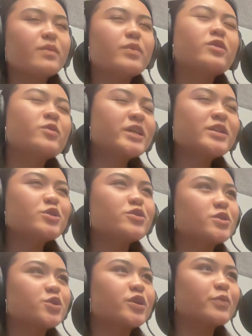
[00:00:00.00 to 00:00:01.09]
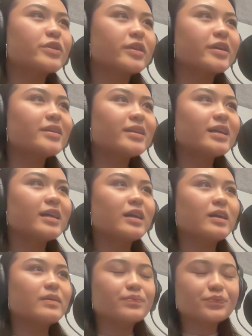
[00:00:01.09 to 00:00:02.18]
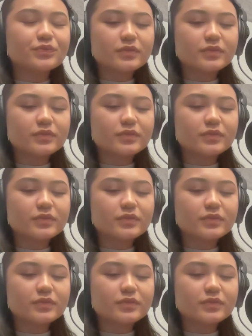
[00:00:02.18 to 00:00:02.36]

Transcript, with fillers: but not being too strict with it. Um,